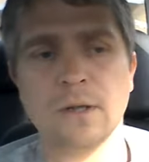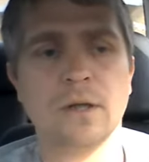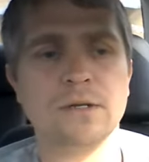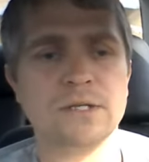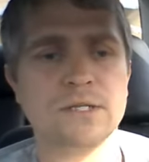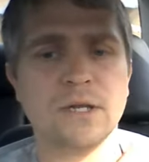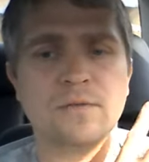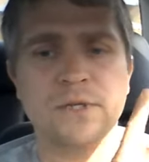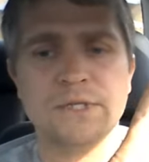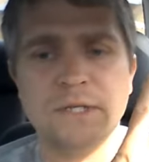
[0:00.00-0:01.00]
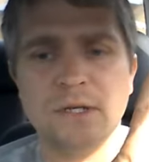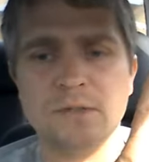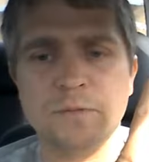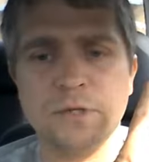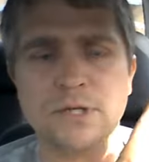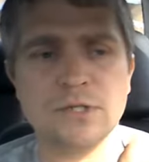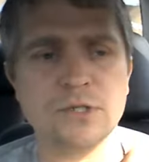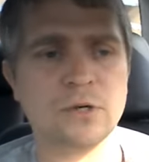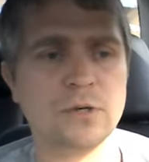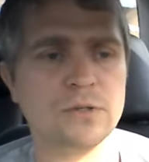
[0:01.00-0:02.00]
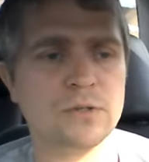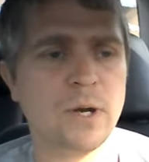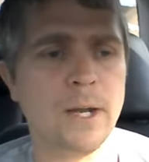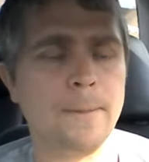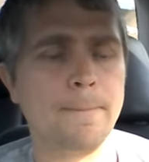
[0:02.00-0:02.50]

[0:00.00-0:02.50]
Just think of the Teenage Mutant Ninja Turtles, right?